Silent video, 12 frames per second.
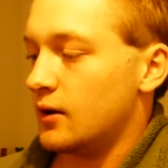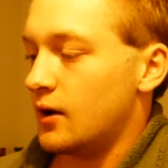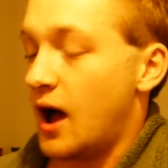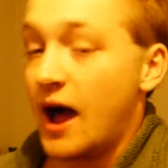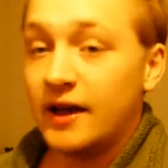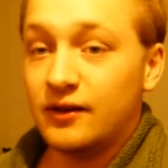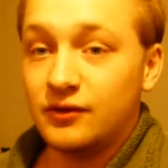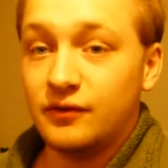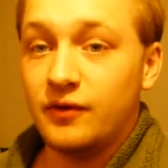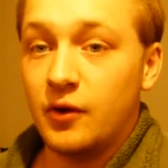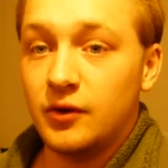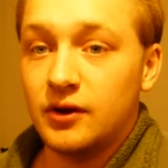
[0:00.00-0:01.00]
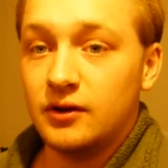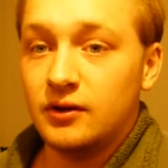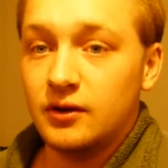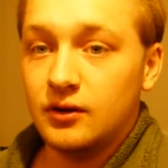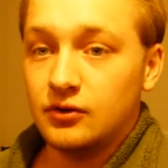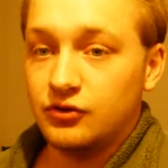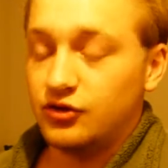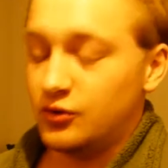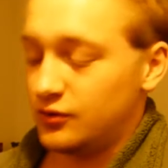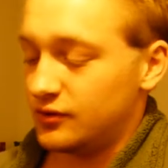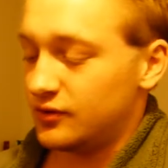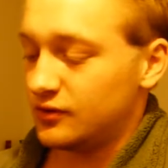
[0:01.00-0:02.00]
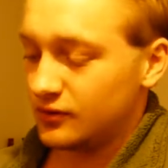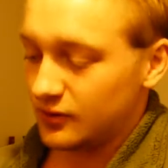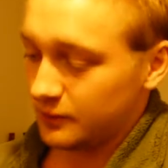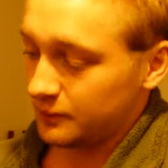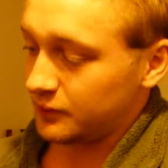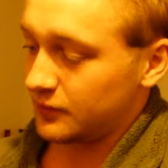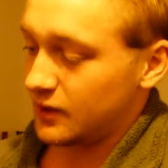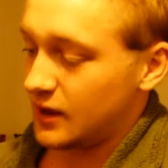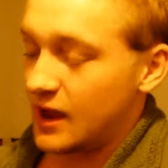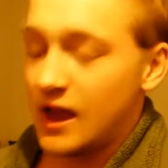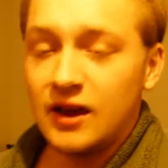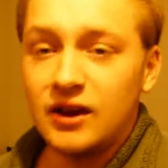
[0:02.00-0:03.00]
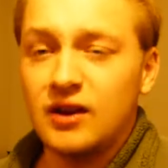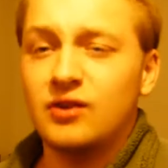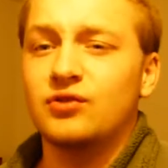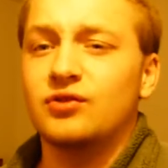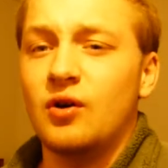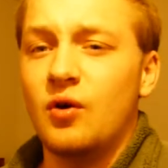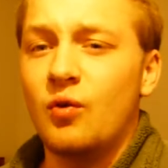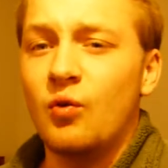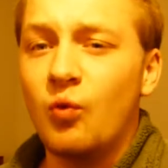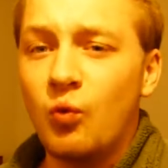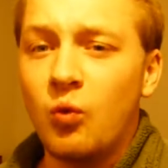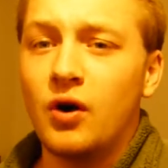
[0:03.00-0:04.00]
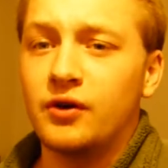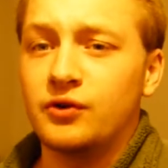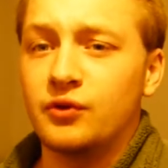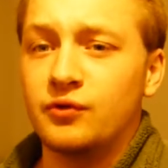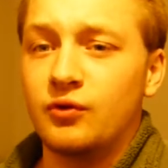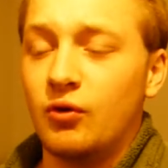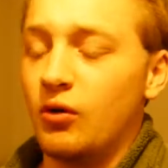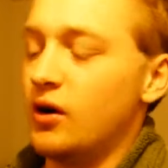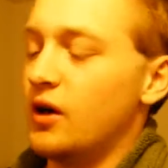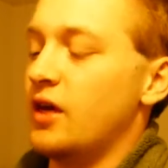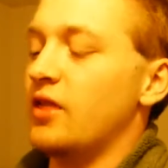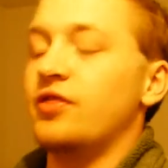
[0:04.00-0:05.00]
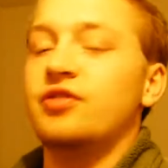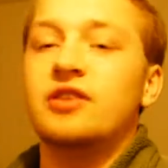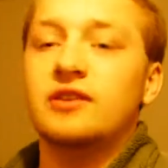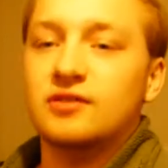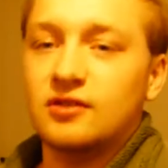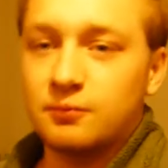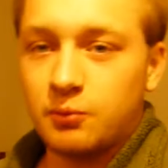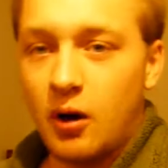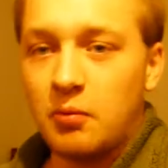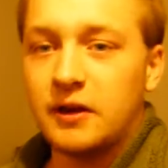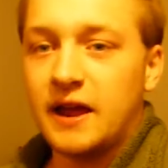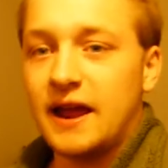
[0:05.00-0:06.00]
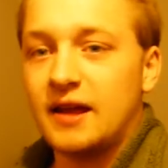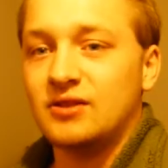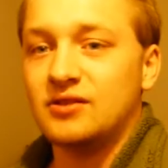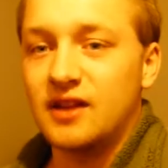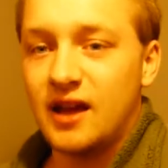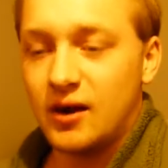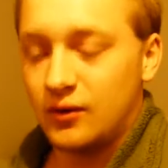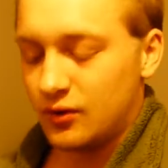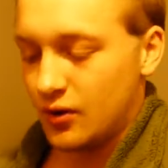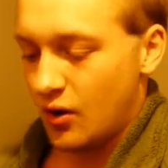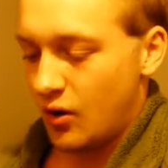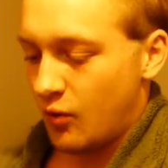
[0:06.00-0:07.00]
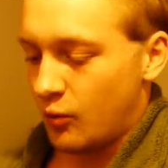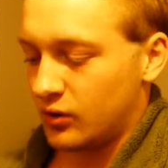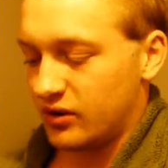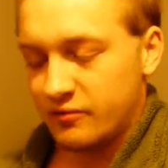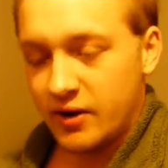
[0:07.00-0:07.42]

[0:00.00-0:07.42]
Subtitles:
highest voted juices, and it is wonderful. This is probably hands down one of